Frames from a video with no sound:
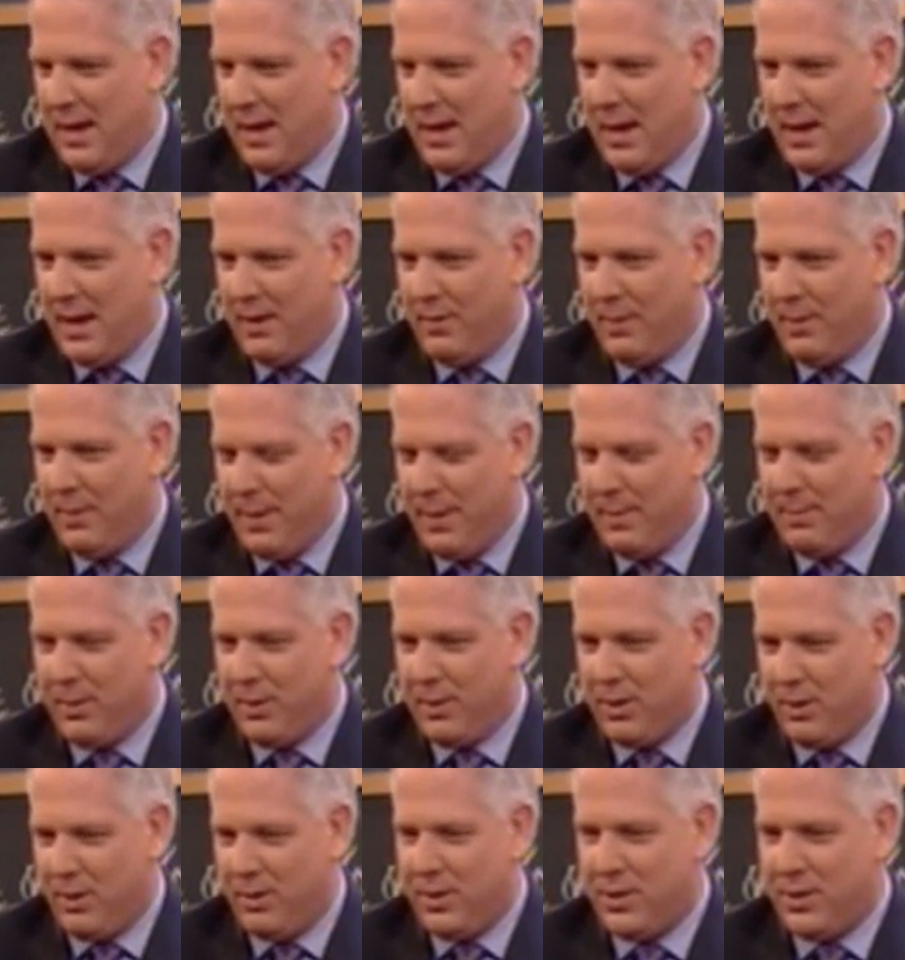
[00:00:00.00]
I
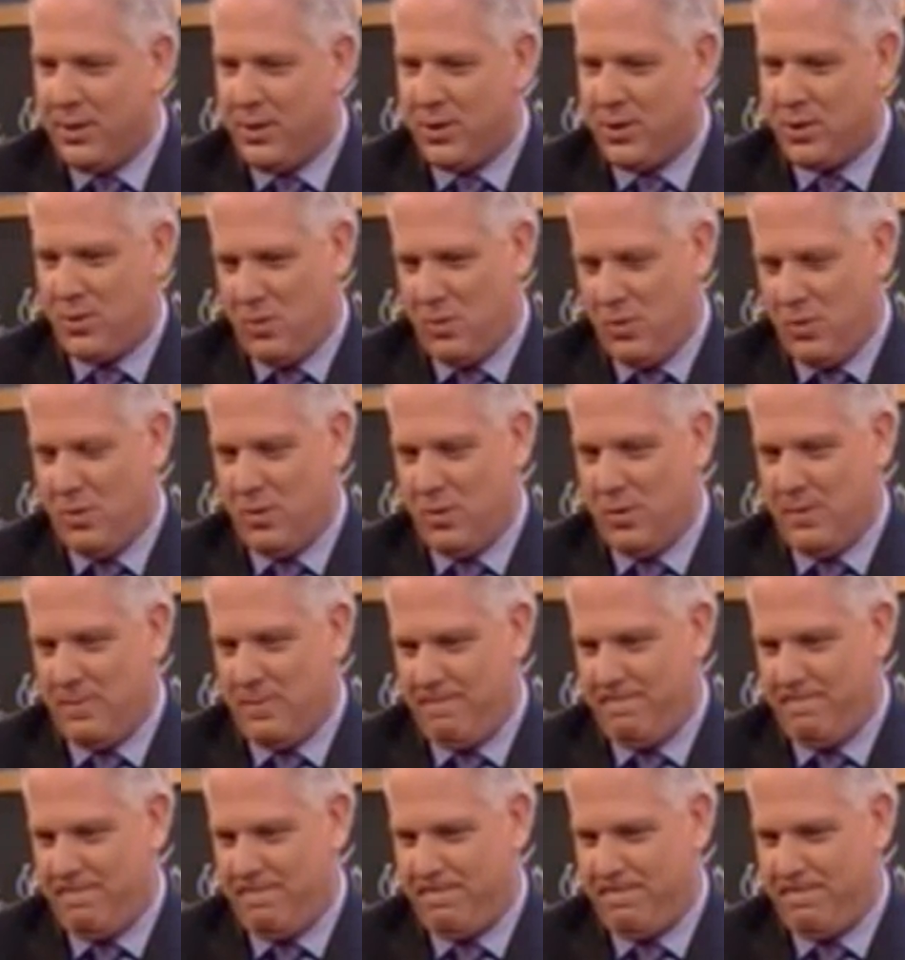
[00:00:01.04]
remember going to school.